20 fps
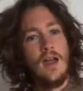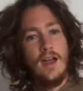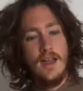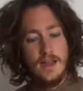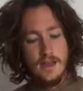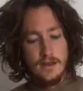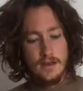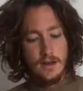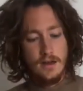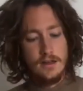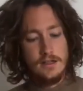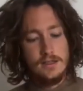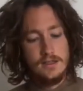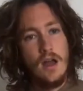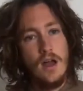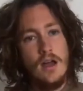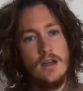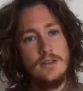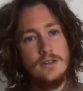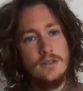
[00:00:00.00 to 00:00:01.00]
Hey guys,
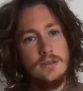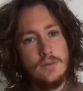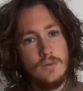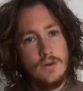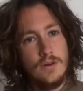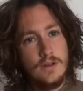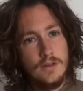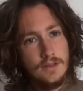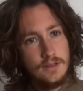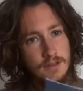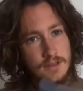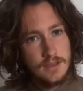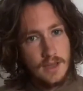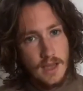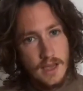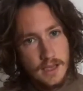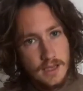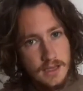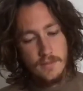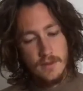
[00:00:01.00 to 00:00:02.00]
I just wanted to
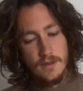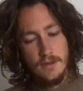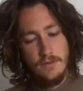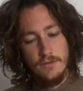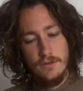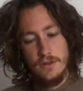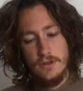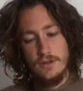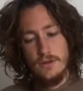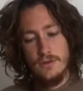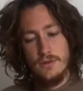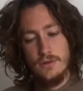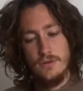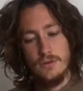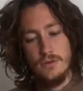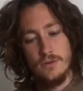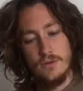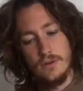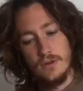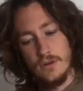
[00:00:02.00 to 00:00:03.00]
say, if
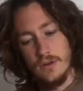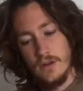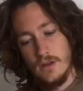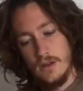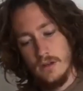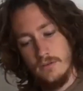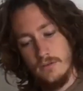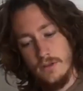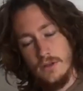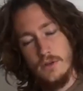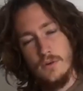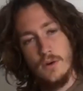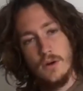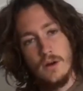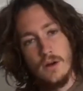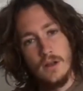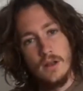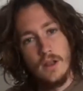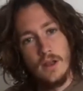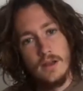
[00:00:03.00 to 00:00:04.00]
you
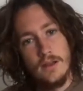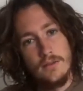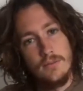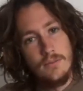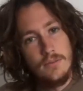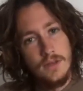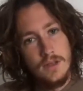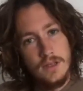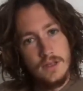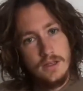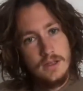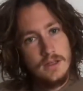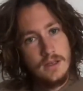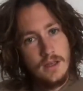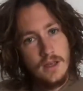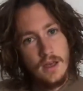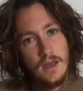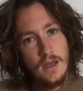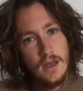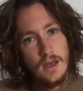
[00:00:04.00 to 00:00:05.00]
are like me
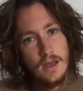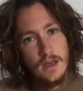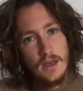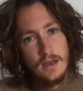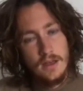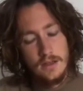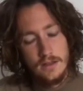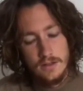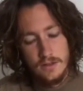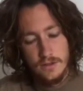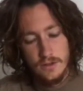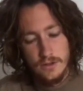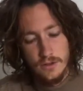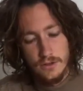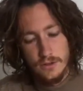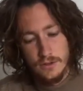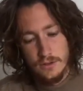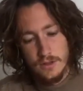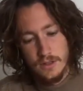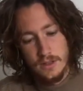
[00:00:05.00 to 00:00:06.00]
and
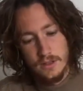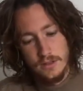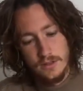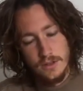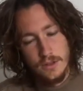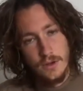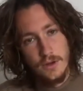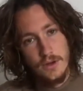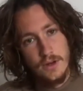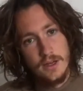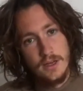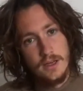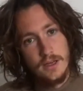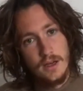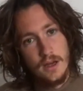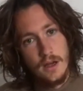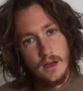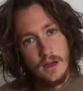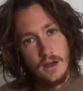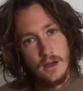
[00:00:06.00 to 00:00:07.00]
you enjoy
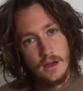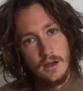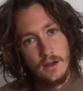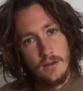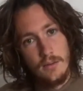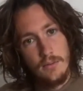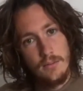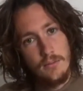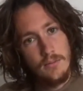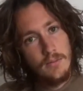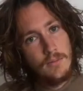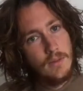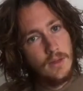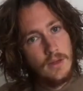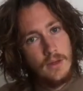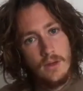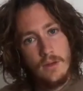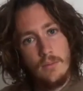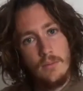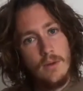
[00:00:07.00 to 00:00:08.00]

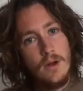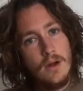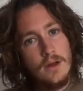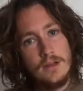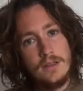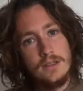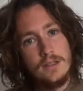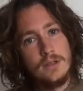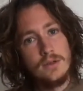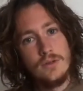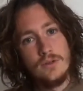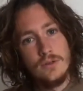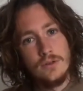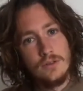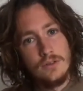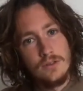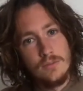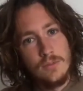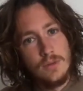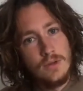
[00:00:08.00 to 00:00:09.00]
buying
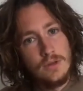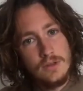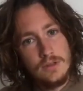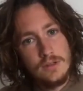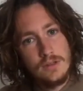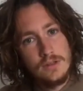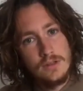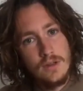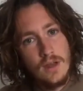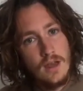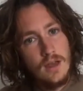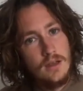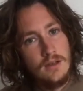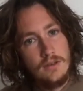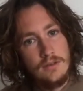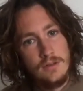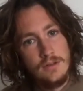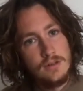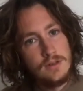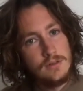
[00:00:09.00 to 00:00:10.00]
children's books
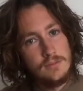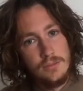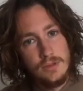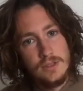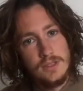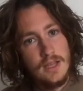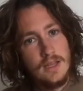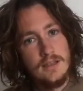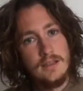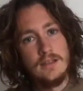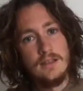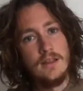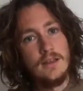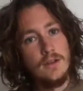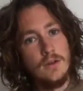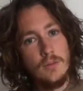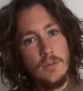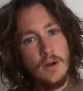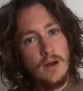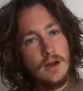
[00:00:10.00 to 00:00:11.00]
and pretending that
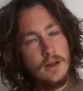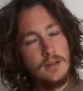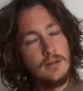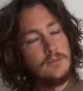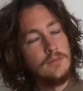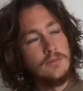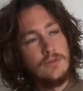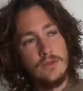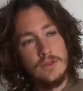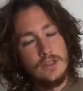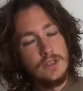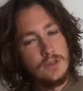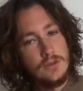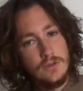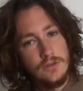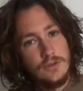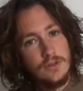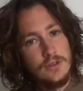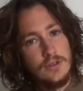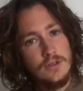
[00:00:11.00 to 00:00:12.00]
you're buying them for
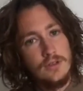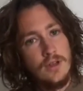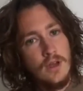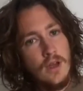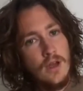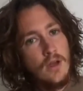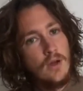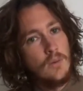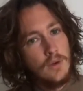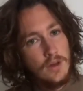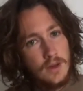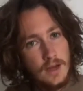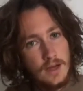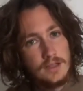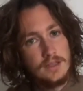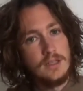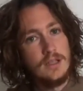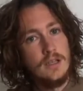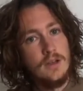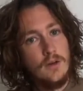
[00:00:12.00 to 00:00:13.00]
children when
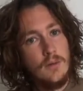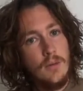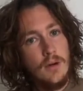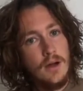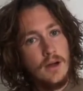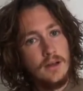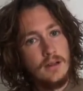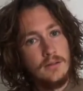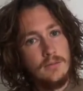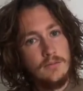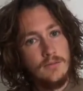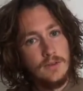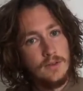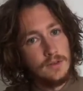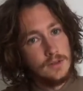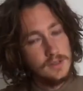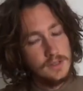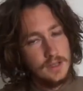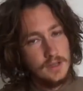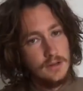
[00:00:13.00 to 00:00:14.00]
actually you're buying them for
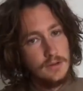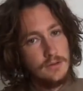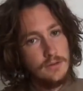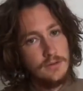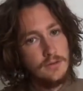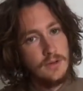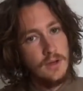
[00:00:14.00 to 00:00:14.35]
yourself,